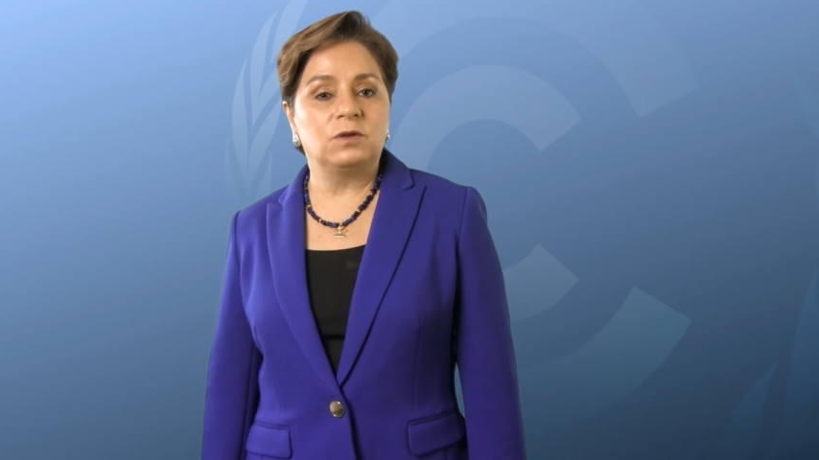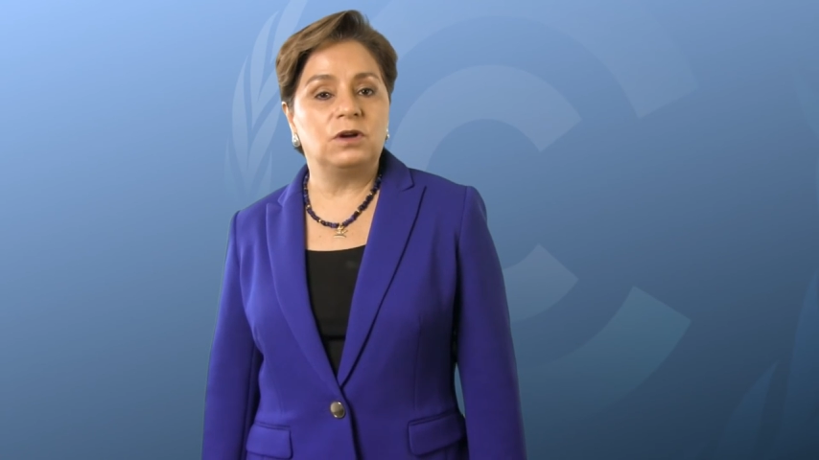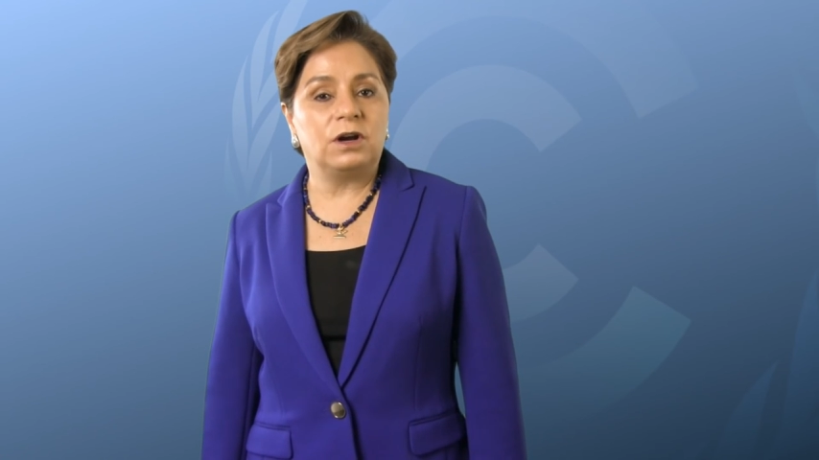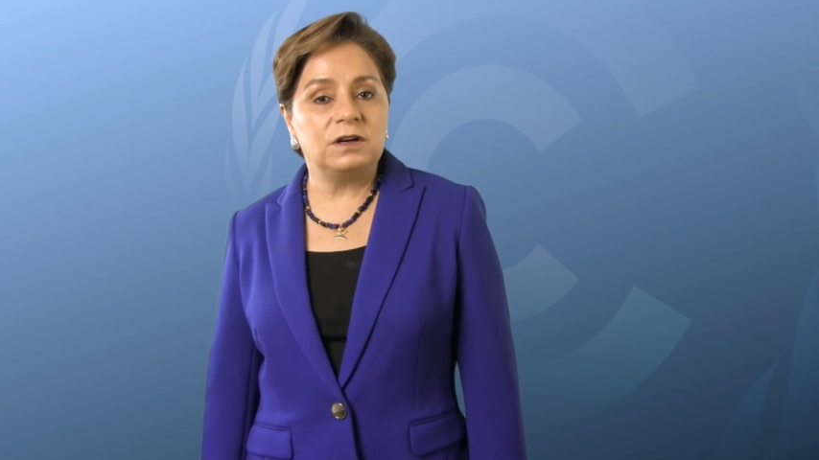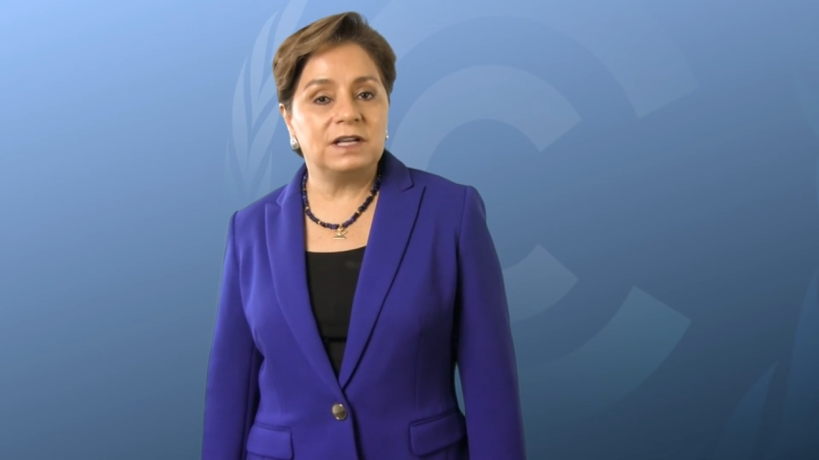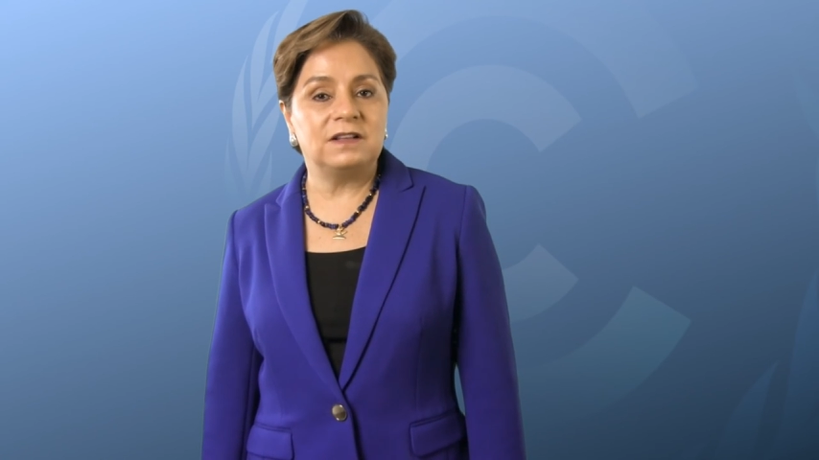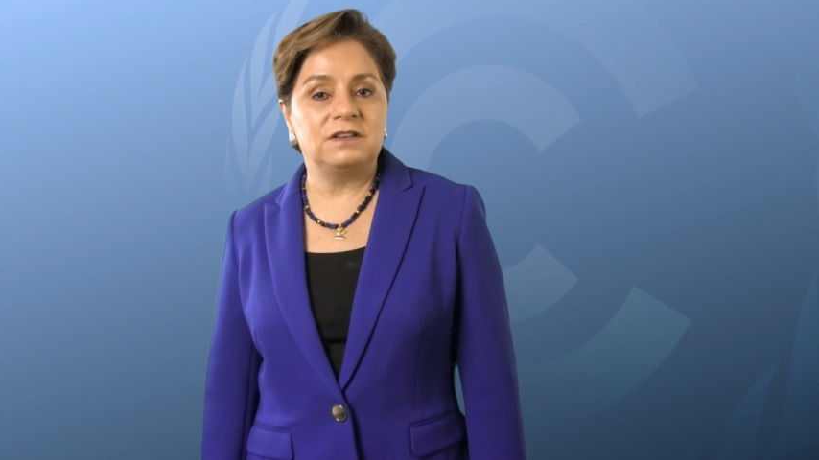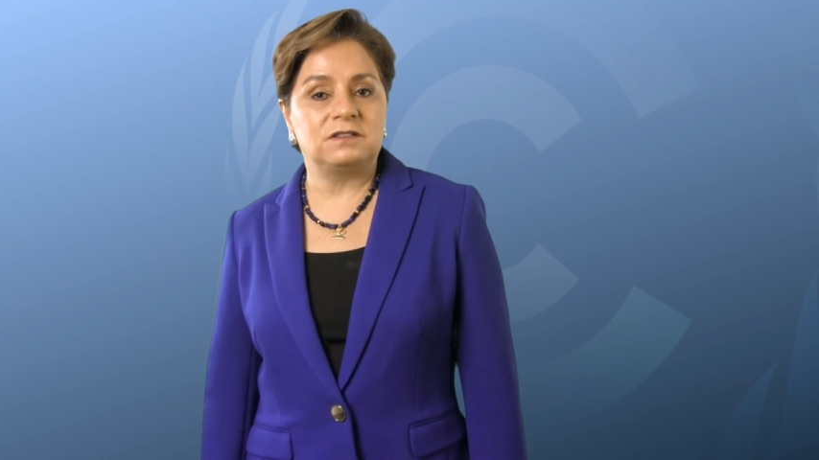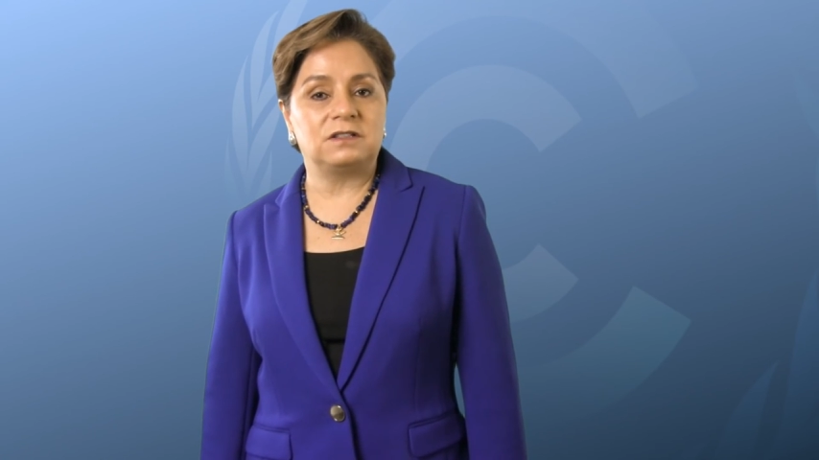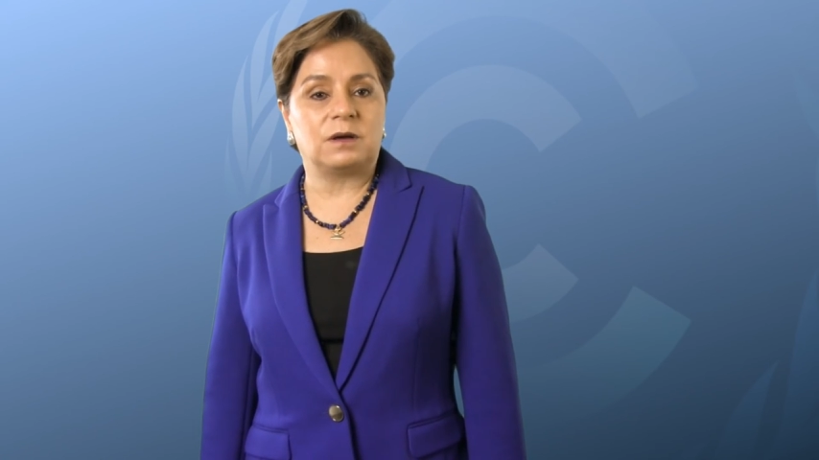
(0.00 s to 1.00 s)
you learn at
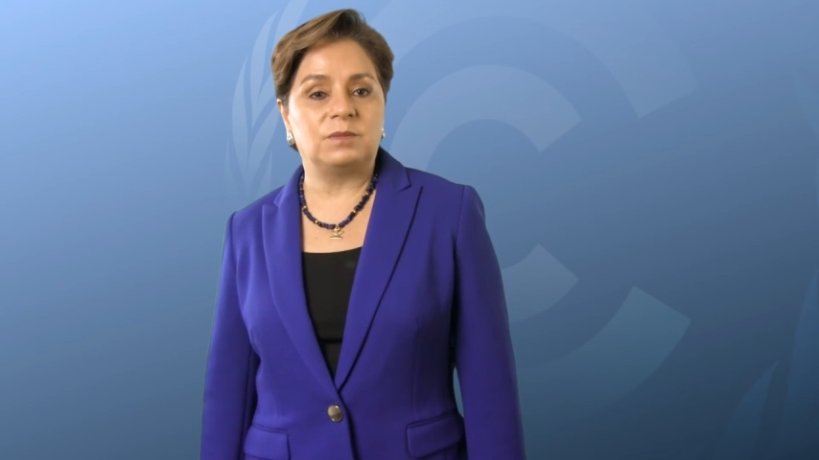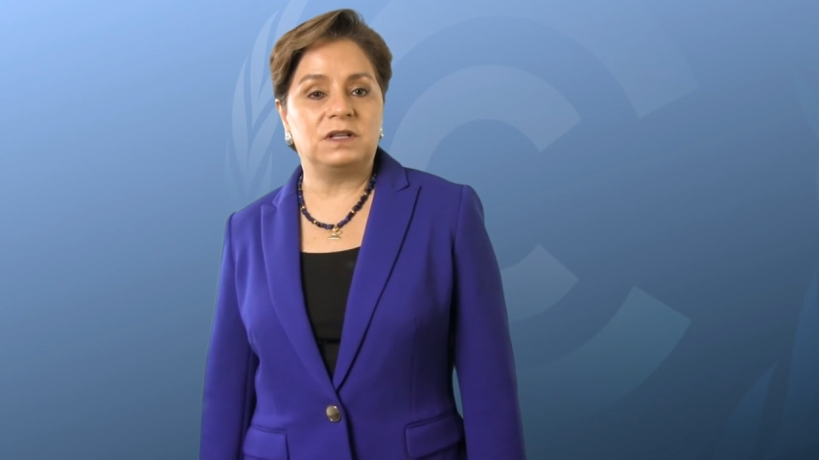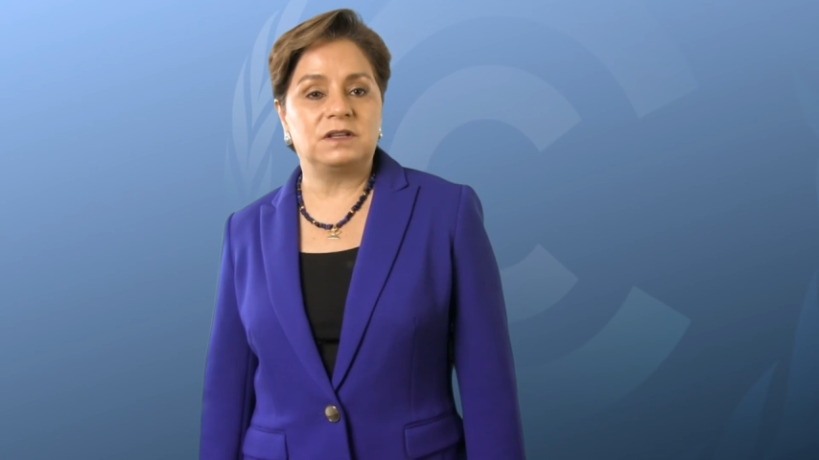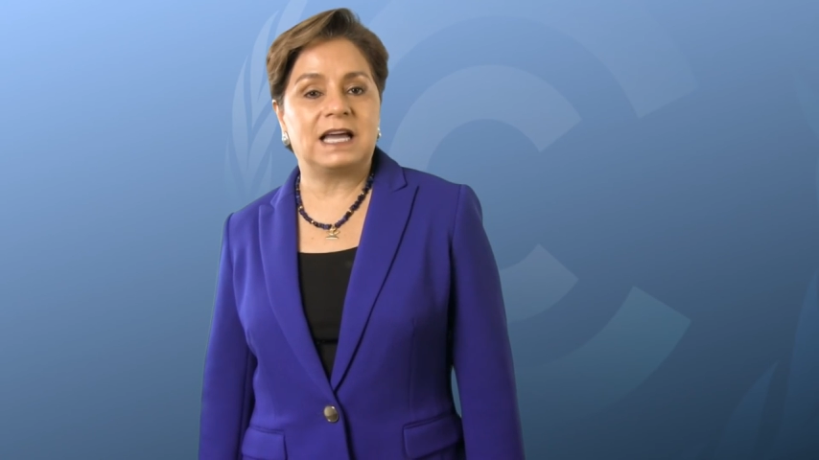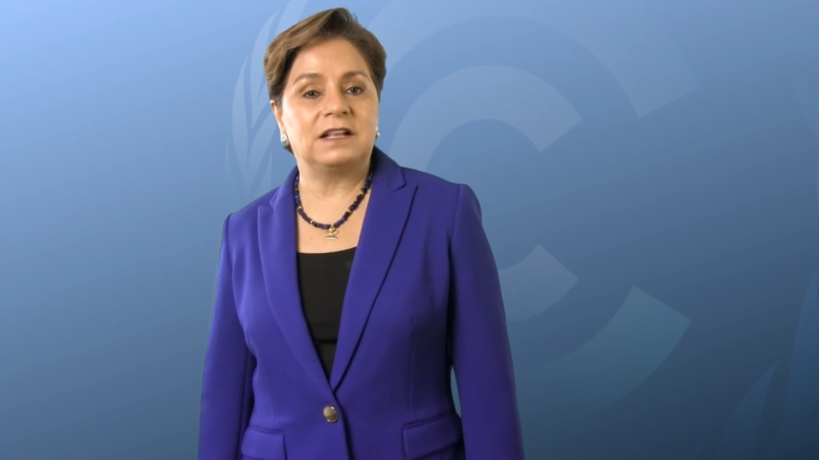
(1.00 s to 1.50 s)
this summit